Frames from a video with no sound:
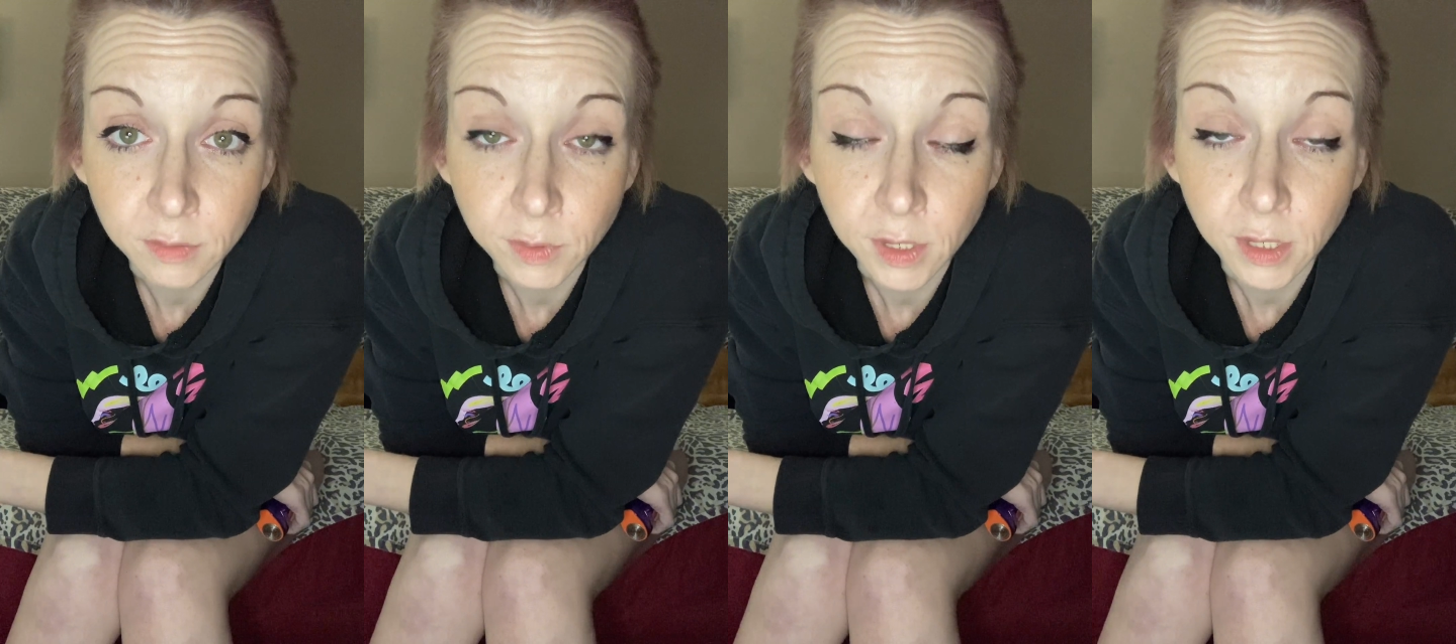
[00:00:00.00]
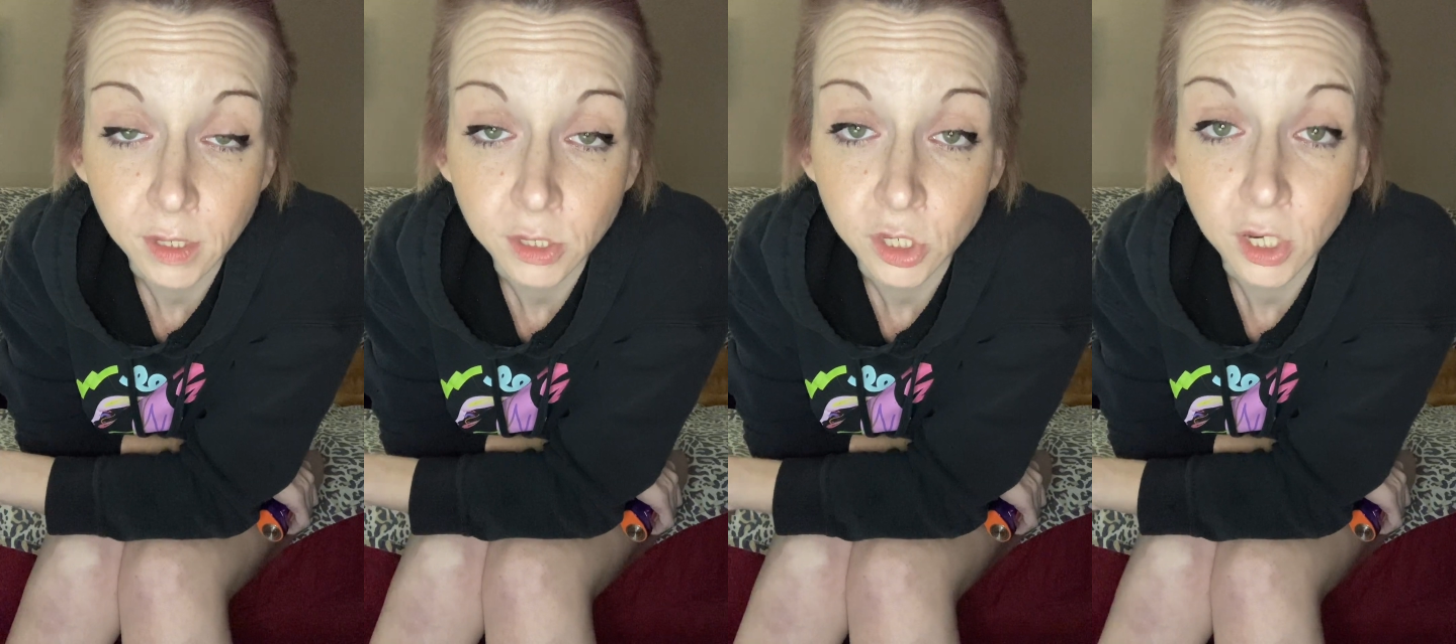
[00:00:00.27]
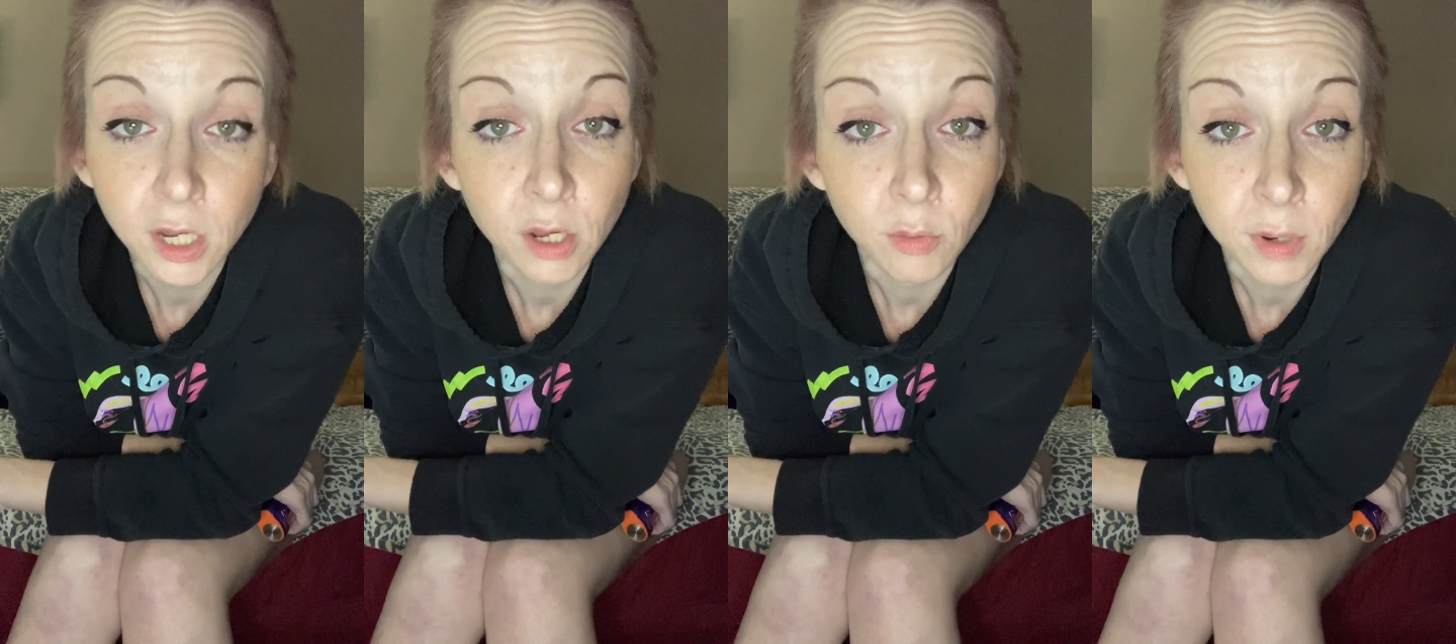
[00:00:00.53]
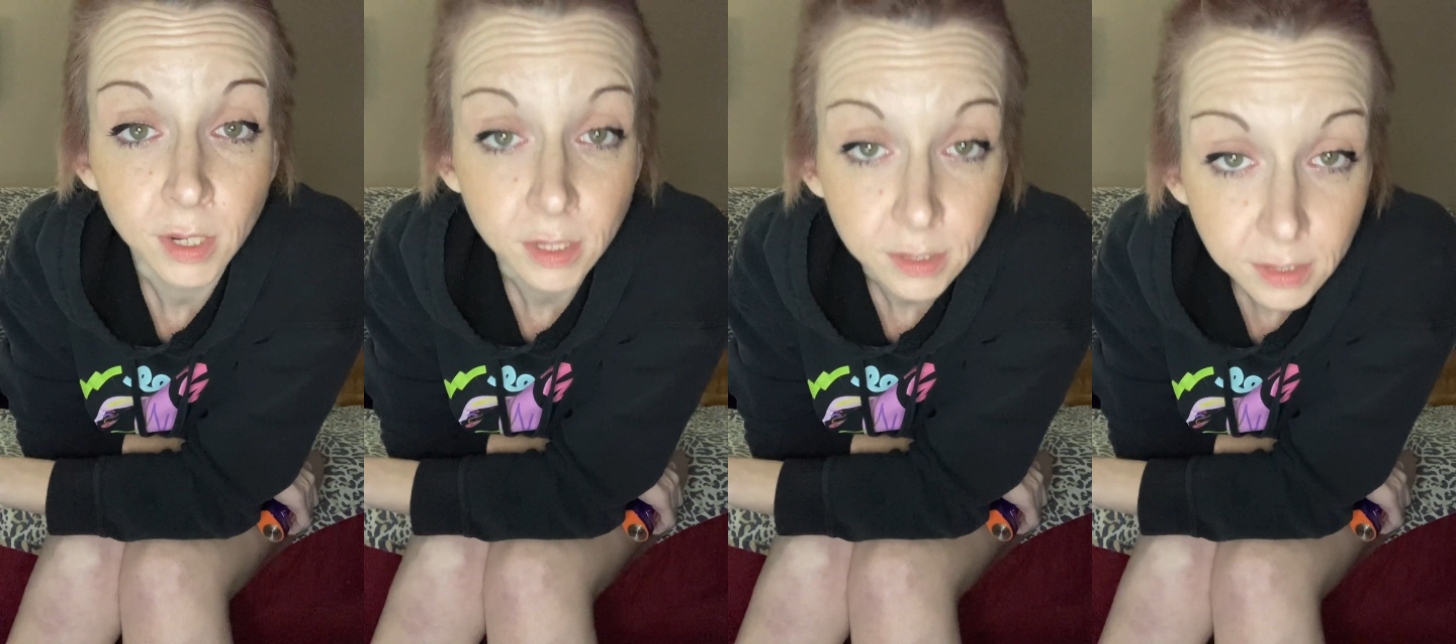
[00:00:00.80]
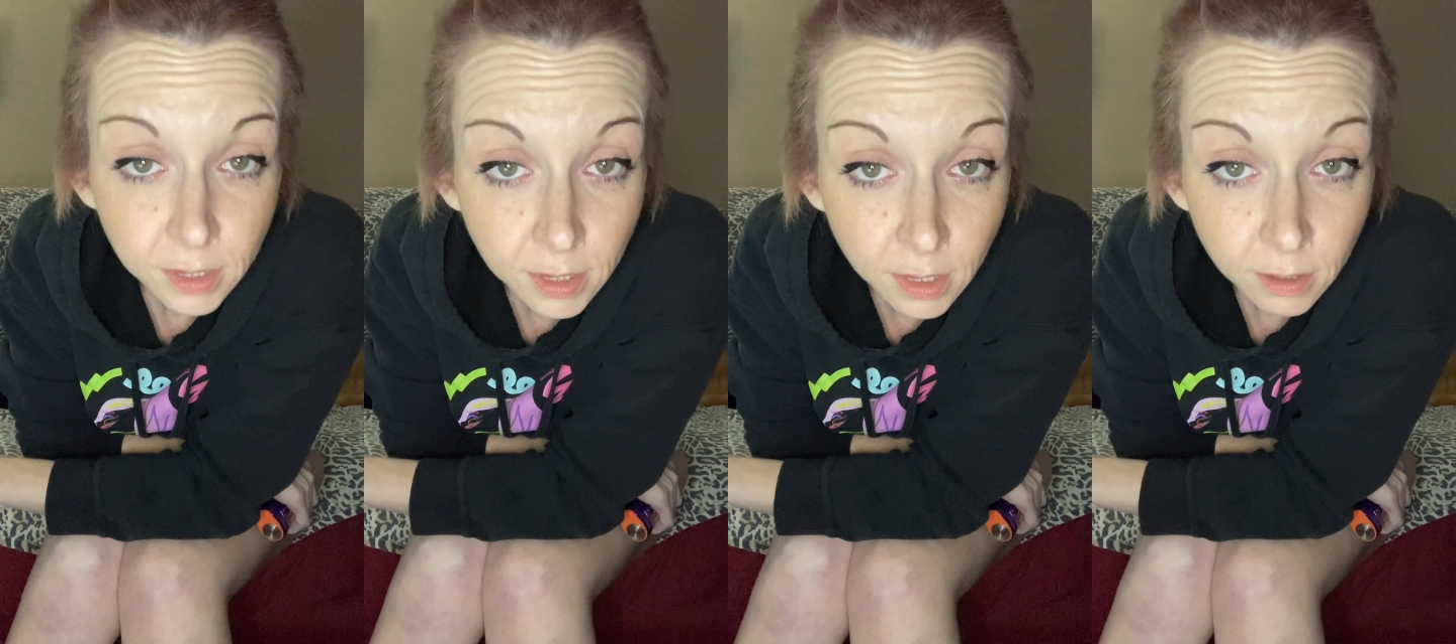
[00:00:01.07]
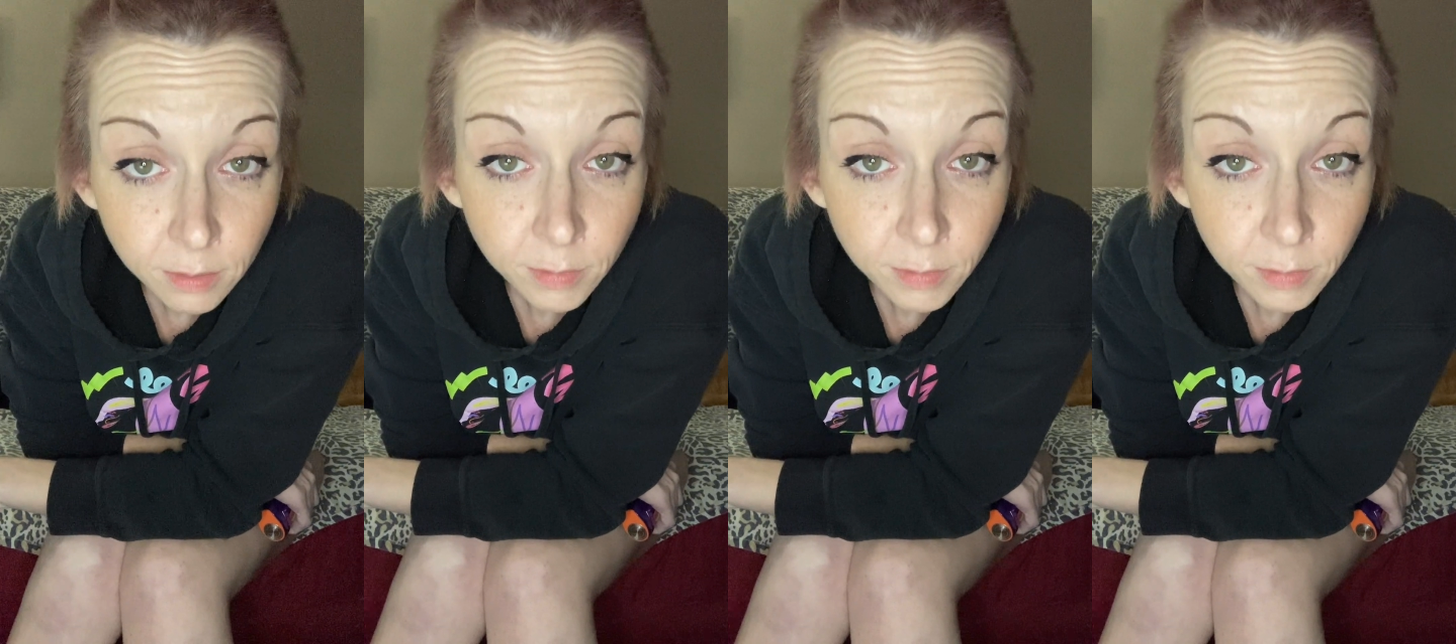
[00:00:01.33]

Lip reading: me and she can't wait to see